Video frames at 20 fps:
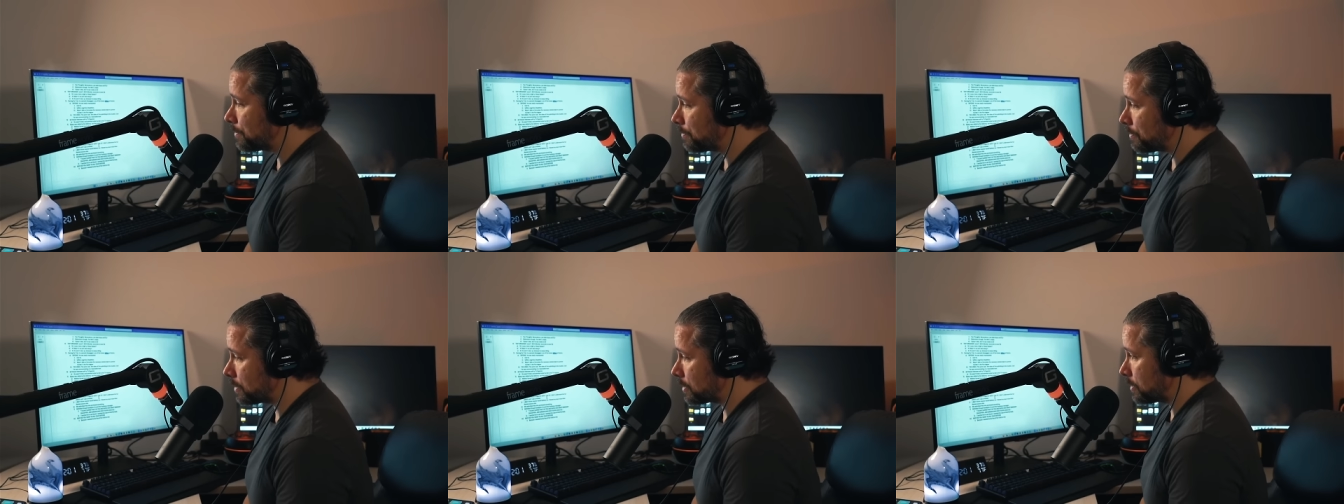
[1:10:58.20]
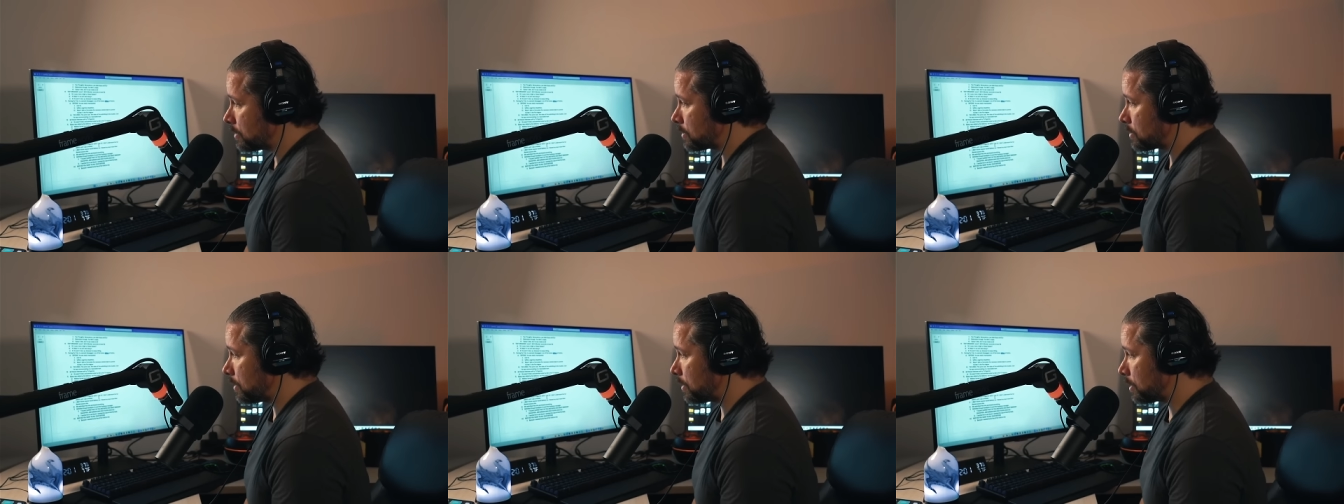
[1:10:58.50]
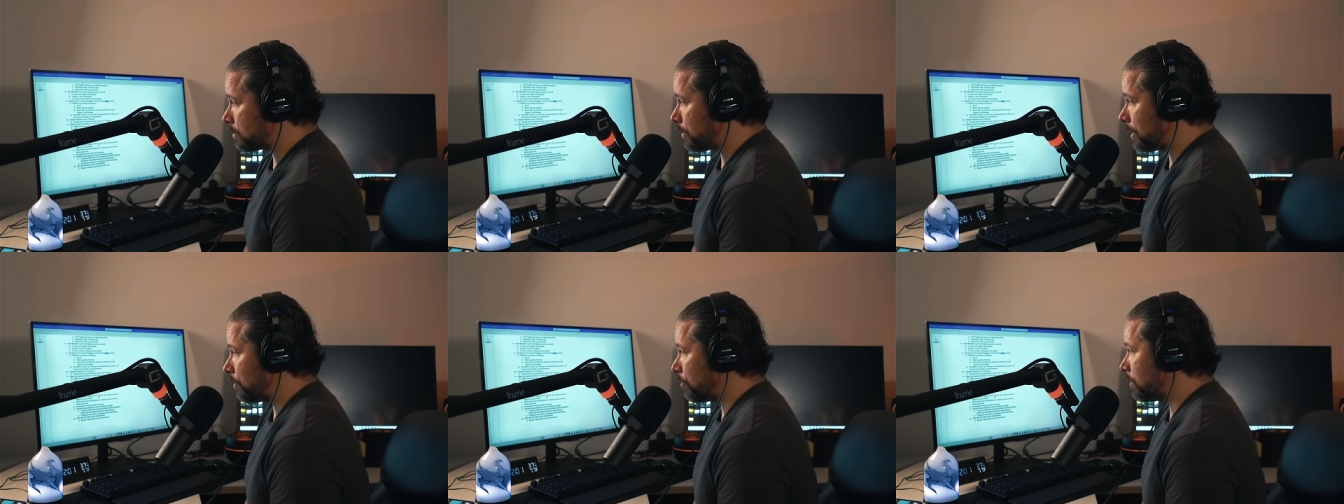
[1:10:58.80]
We're going to
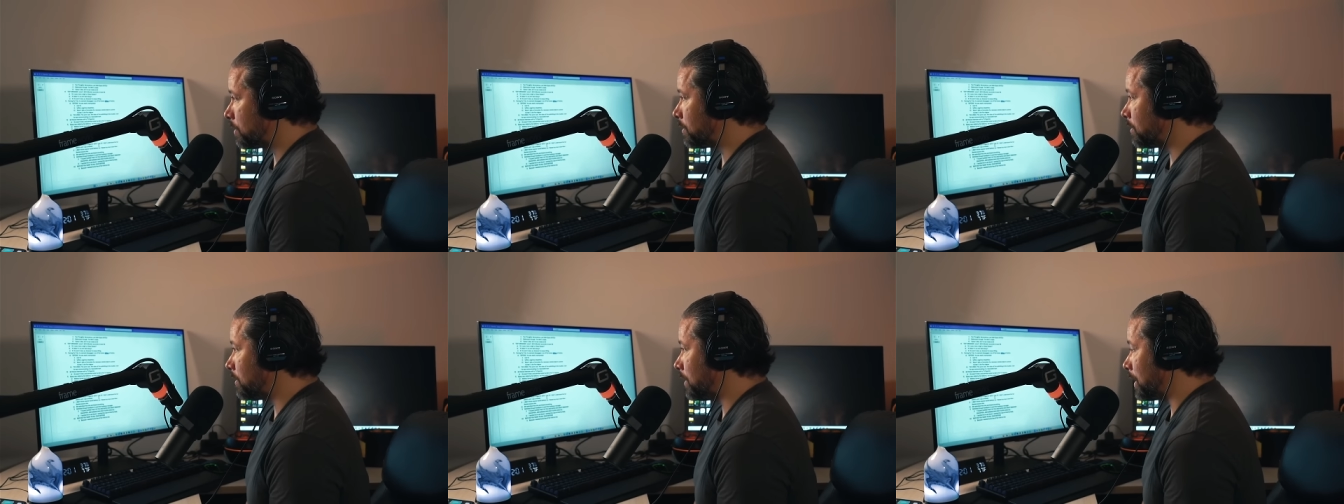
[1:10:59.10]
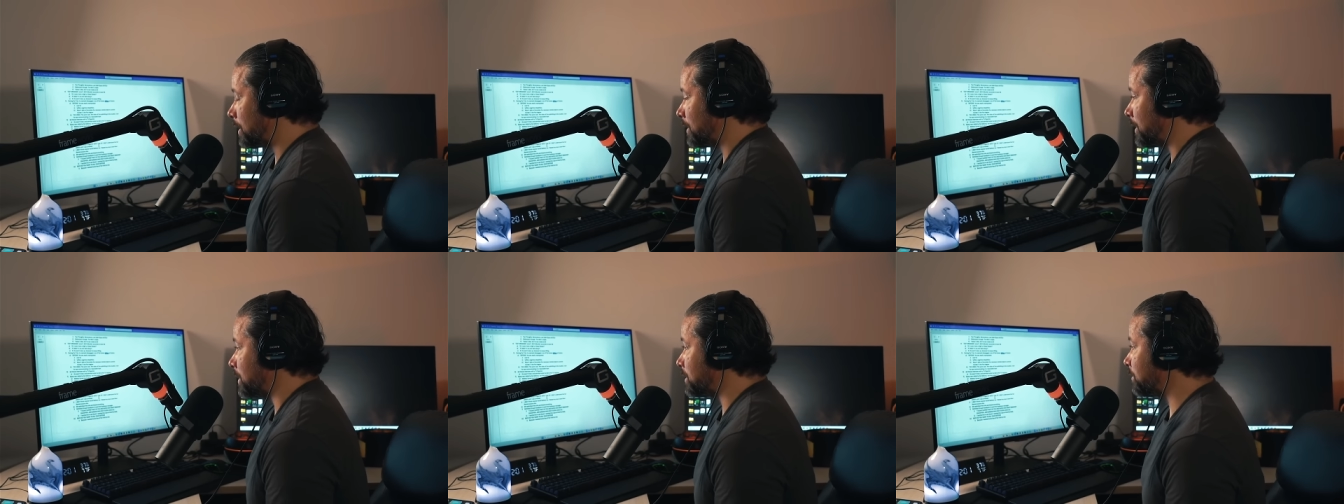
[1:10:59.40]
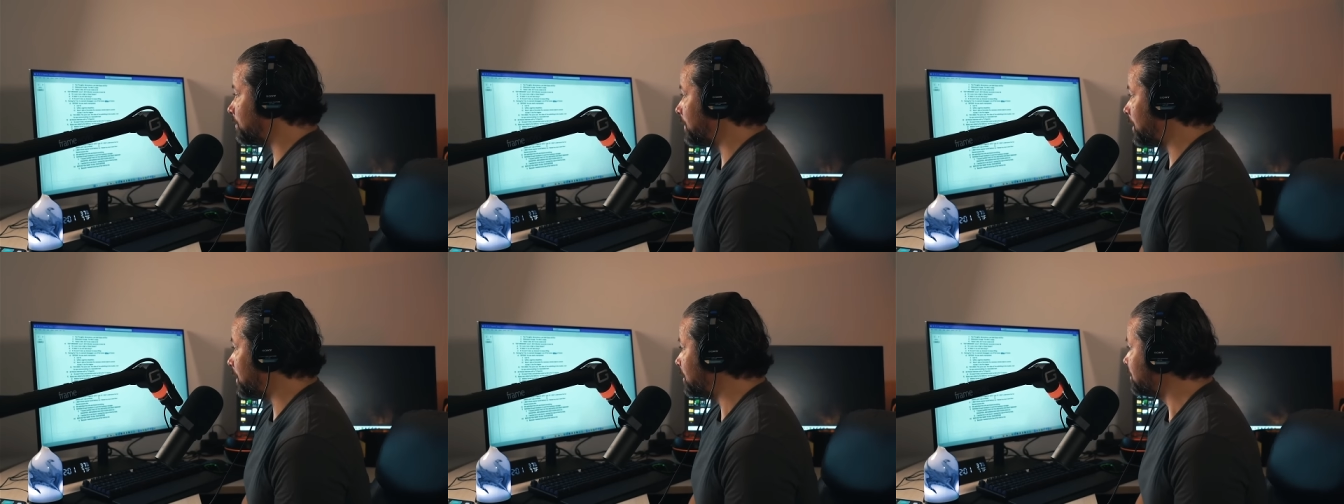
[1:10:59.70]
talk about whether or not that's
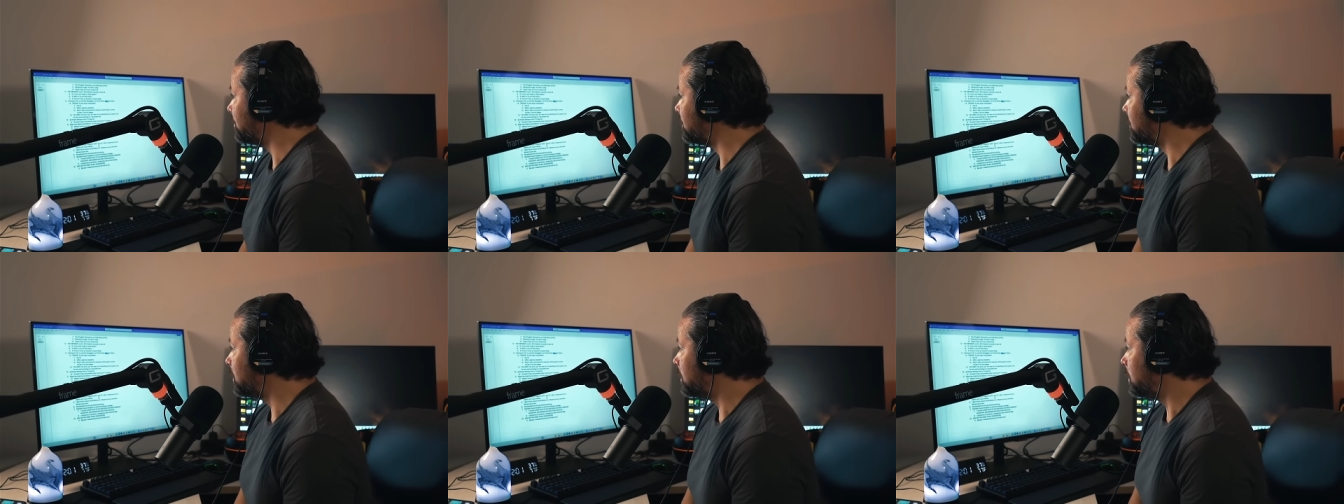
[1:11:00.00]
fair.